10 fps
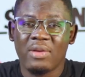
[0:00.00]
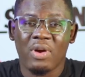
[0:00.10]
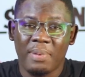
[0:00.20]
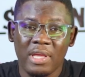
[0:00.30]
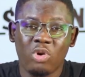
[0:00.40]
you
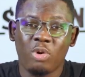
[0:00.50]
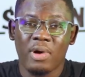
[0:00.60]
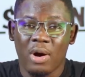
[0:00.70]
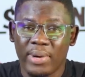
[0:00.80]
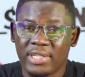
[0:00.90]
are playing home
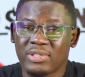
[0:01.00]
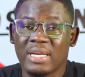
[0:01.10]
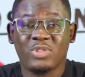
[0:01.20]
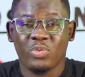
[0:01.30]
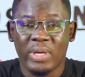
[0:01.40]
or away,
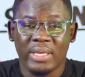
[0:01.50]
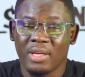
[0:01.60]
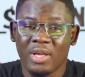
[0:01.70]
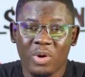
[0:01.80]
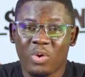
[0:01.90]
try to
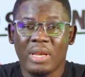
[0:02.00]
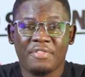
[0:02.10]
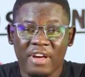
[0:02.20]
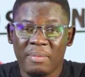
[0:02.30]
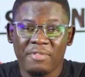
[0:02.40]
win.
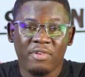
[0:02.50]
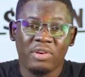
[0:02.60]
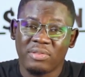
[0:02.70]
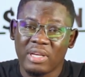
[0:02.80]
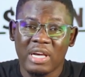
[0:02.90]
Qualify before
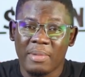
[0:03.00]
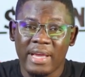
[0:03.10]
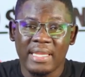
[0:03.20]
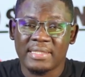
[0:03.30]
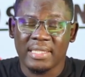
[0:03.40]
you think about
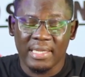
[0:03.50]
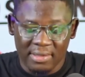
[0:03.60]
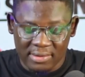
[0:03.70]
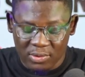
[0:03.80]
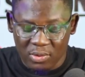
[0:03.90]
anything
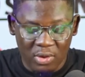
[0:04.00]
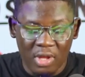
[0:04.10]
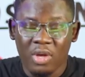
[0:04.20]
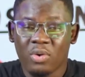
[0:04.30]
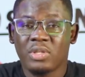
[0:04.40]
else. So,
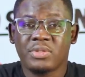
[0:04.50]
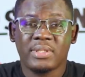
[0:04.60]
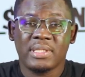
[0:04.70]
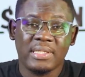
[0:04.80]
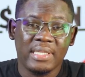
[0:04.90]
Coach
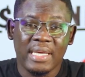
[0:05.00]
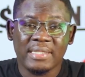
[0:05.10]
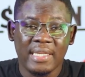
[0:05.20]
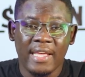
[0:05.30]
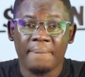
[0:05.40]
Chris Sitting,
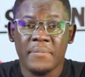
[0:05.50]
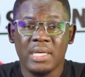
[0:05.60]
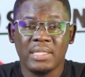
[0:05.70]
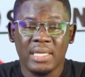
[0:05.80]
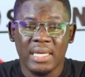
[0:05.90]
yesterday,
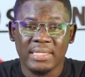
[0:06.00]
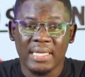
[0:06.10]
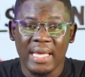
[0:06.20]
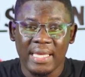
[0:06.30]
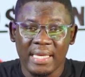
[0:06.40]
he
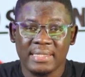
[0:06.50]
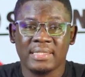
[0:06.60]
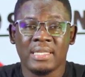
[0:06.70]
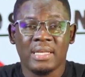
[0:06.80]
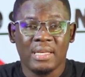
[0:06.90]
indicated that, yes,